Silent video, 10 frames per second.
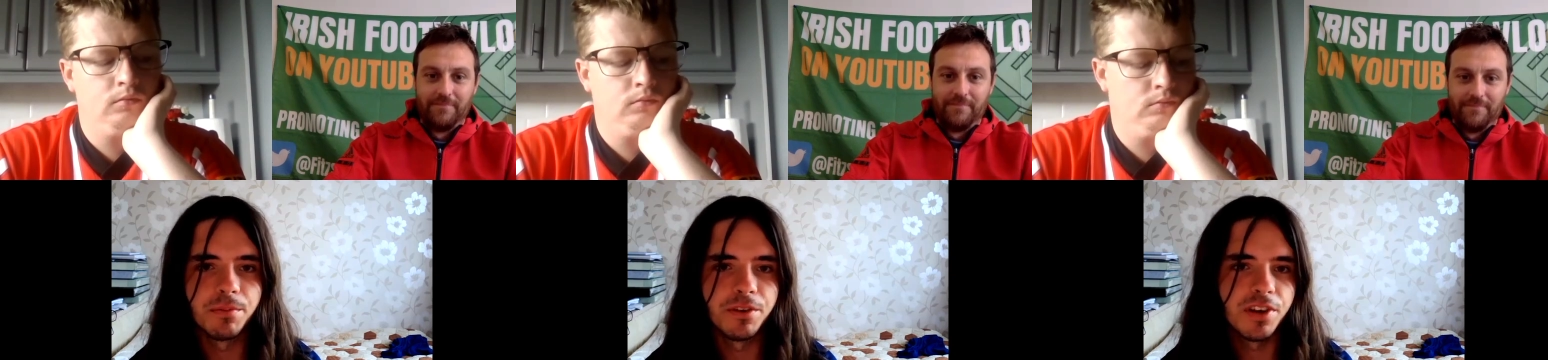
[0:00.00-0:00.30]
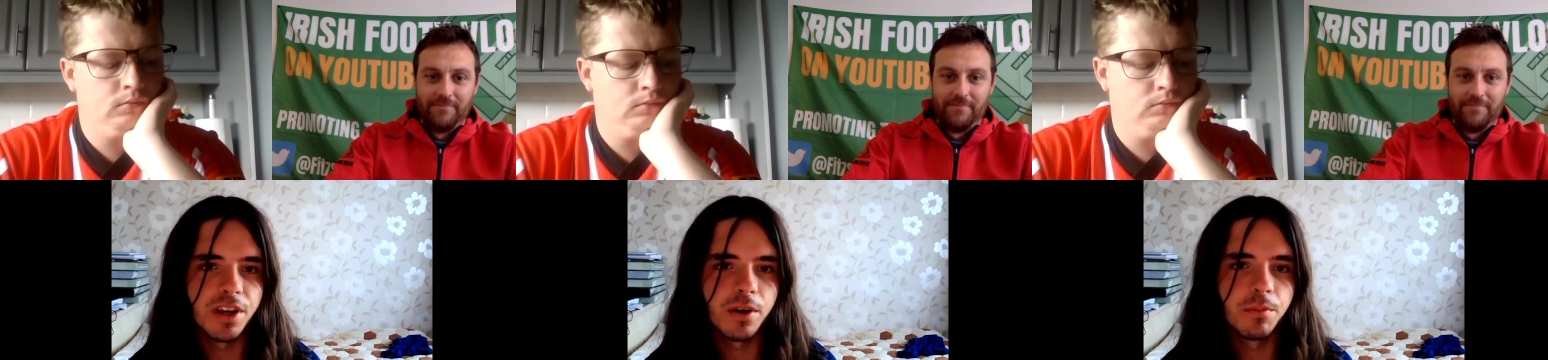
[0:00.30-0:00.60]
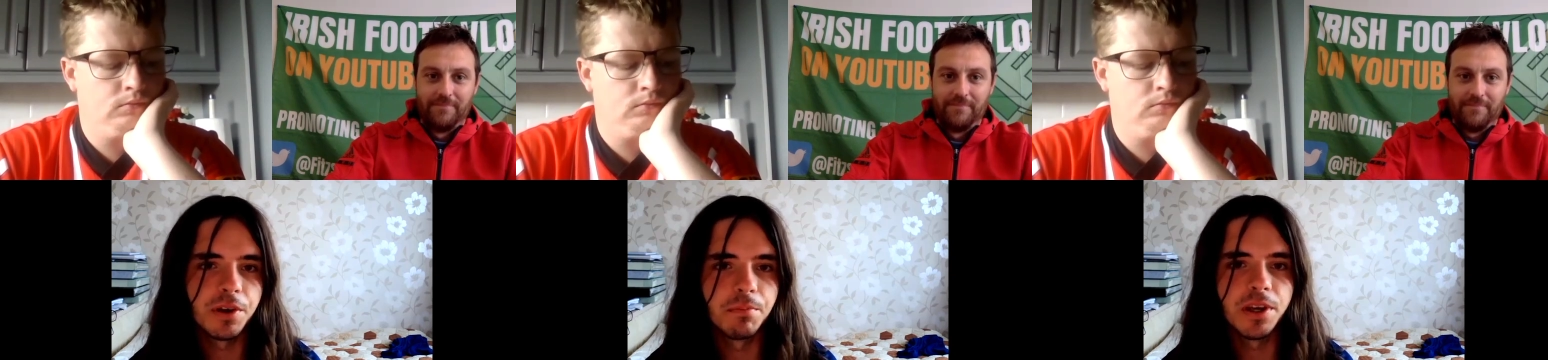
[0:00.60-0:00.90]
Speaker 1: You say, "Oh, we
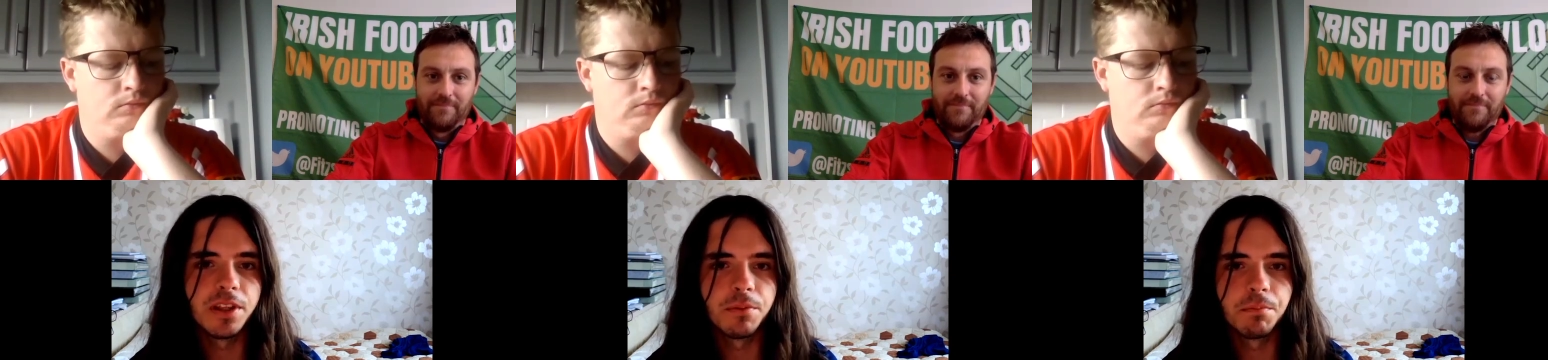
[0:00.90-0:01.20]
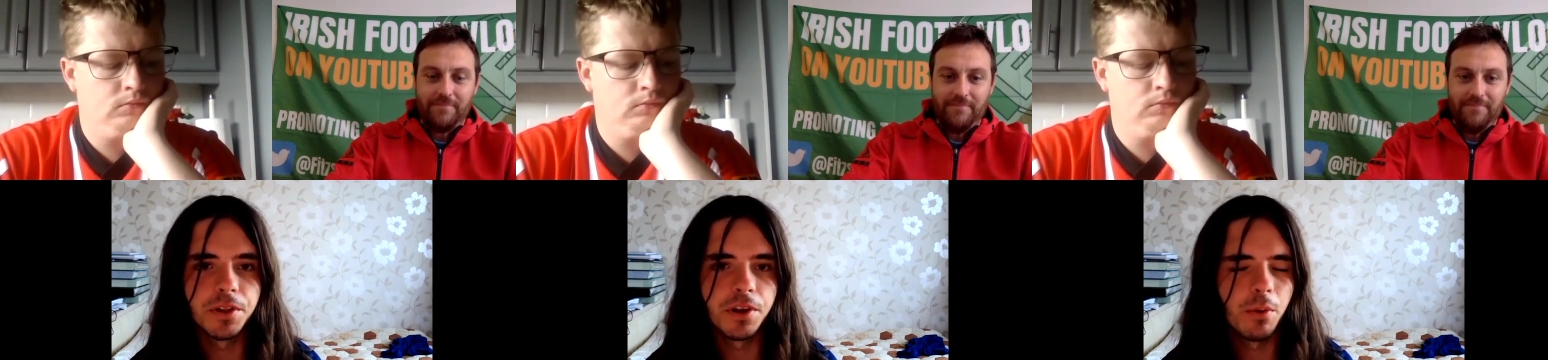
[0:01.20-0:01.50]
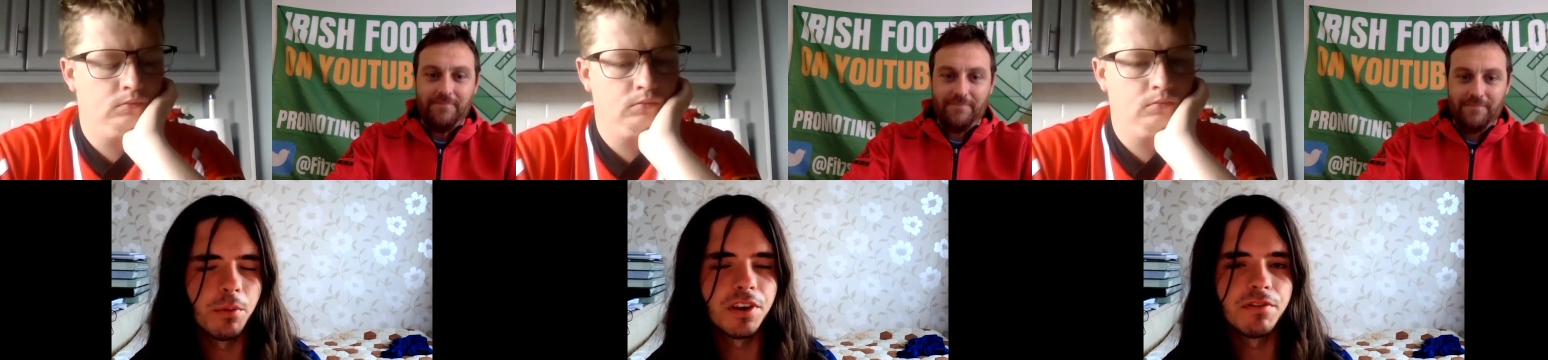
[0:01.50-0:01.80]
can beat them," but they
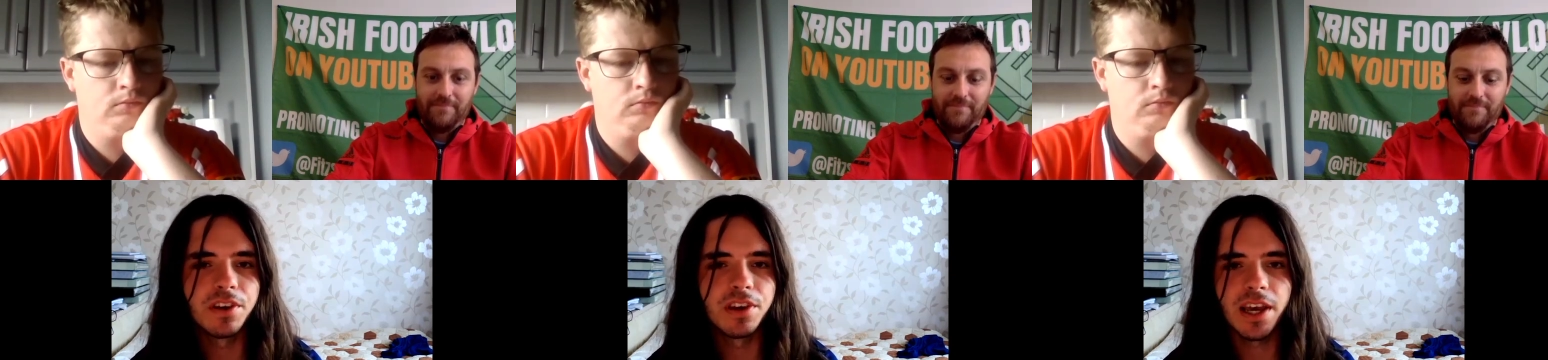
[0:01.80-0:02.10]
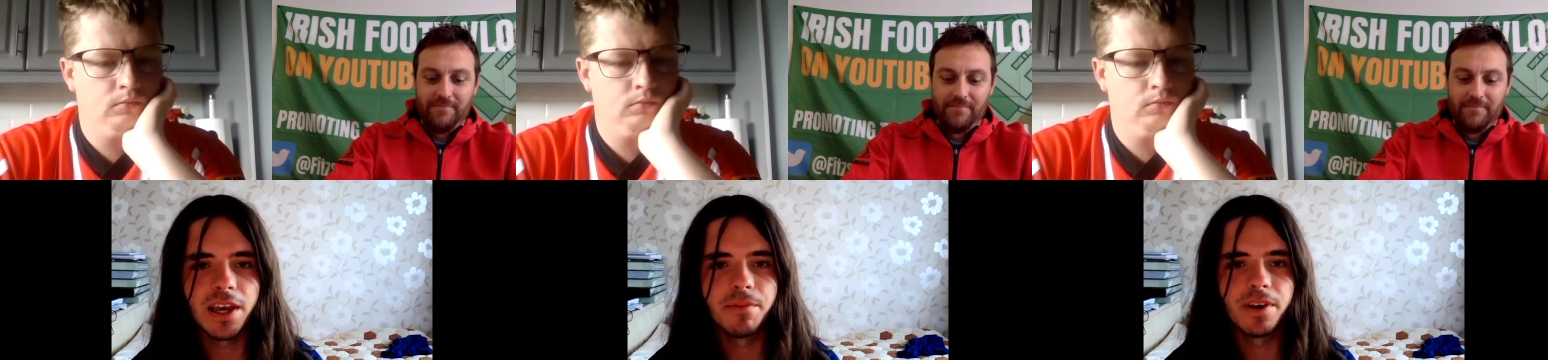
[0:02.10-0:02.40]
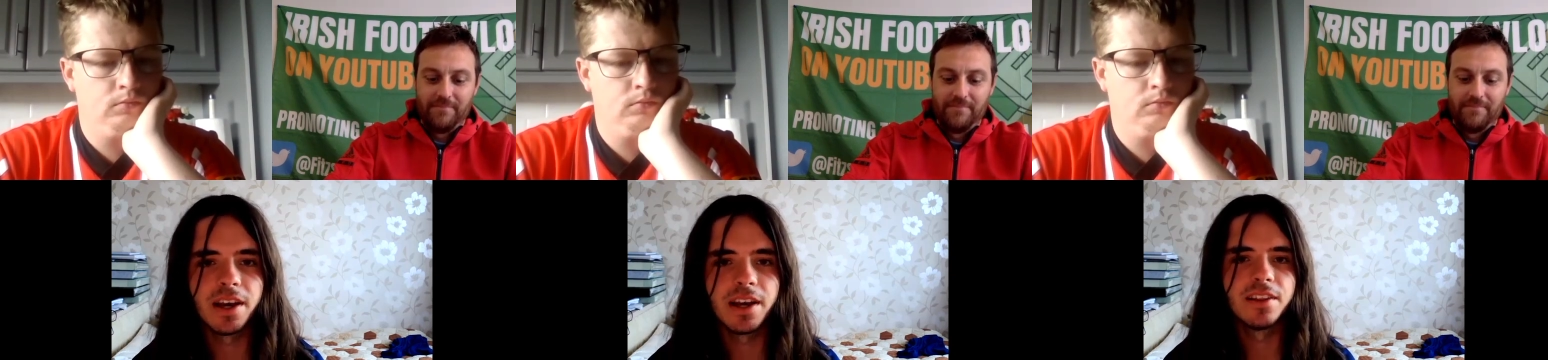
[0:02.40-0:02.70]
always give you a game,
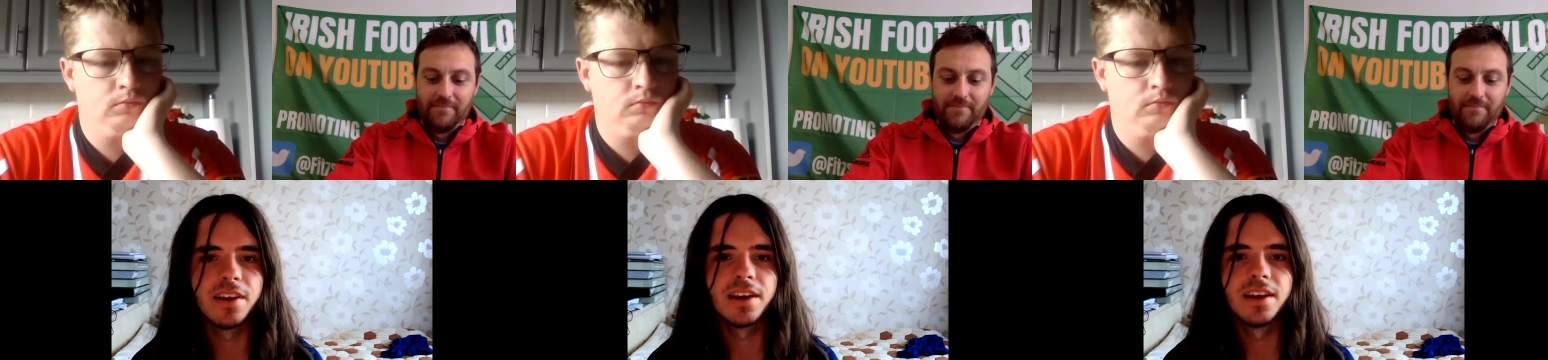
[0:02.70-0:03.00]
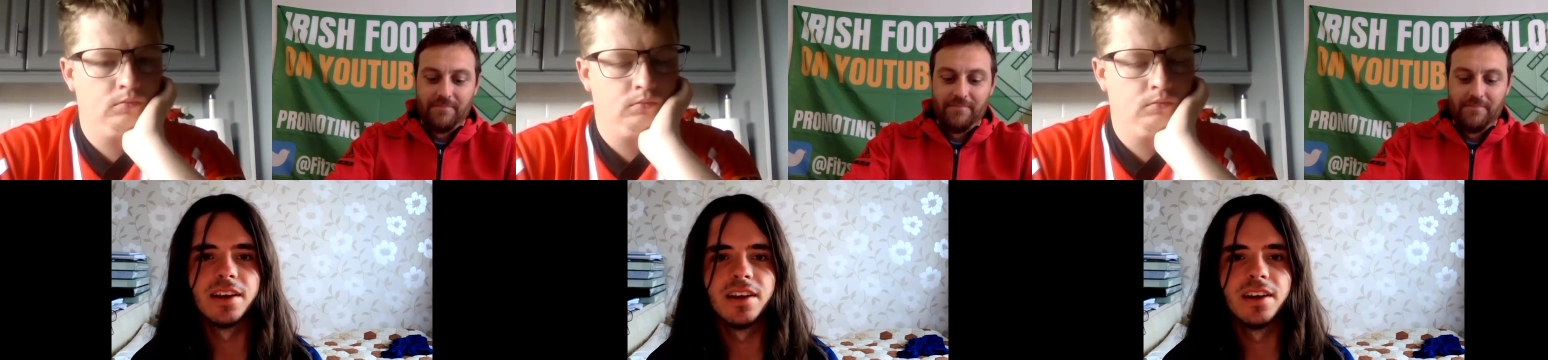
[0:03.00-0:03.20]
and uh,